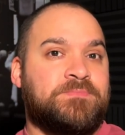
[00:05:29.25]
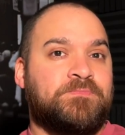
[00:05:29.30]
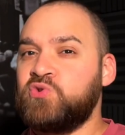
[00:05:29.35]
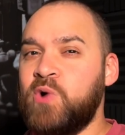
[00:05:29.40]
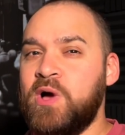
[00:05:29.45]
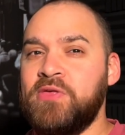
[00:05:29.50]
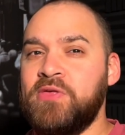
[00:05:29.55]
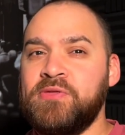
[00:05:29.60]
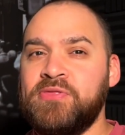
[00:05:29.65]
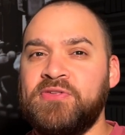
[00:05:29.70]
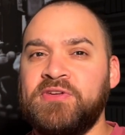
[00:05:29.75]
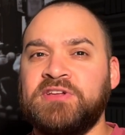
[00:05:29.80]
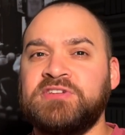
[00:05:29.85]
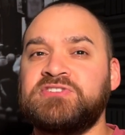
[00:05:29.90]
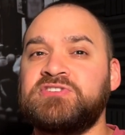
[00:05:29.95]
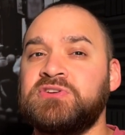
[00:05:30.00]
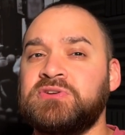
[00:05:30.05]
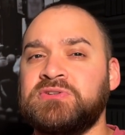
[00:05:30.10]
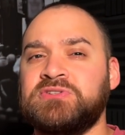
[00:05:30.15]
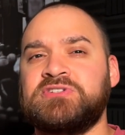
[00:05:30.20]
Two other
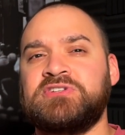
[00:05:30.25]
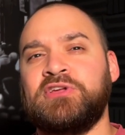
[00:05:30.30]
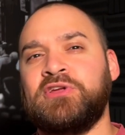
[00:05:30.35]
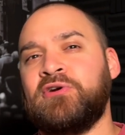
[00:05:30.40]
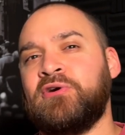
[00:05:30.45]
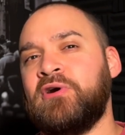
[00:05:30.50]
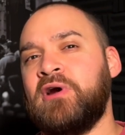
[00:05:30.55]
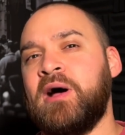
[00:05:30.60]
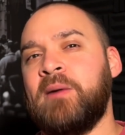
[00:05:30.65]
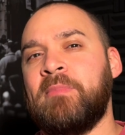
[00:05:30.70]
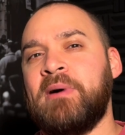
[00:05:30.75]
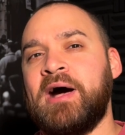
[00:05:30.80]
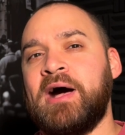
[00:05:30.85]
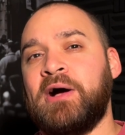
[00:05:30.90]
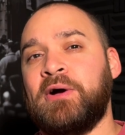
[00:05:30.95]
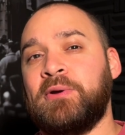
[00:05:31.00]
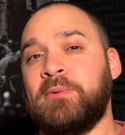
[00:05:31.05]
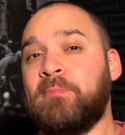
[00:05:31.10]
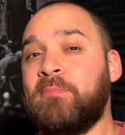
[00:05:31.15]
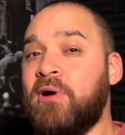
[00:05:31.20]
things to consider
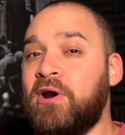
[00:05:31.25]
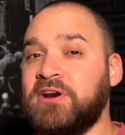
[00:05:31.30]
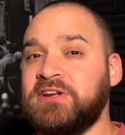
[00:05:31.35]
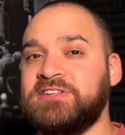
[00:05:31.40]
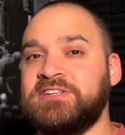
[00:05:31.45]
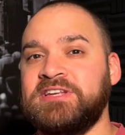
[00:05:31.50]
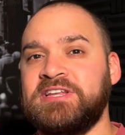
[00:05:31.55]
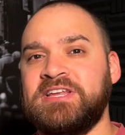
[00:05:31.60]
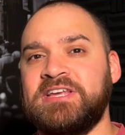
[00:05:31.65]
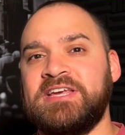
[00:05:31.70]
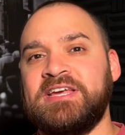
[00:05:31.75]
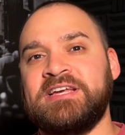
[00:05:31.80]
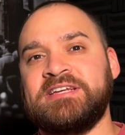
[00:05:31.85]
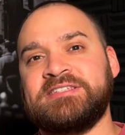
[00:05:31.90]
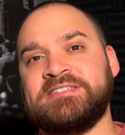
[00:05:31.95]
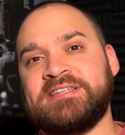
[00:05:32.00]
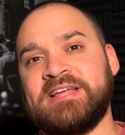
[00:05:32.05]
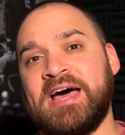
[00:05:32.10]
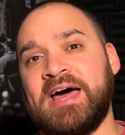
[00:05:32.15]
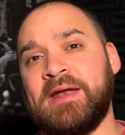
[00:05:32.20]
about Park City
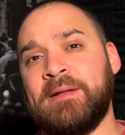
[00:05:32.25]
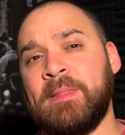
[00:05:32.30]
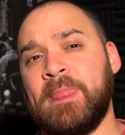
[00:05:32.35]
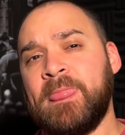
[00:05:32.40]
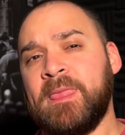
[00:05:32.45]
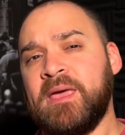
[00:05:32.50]
is that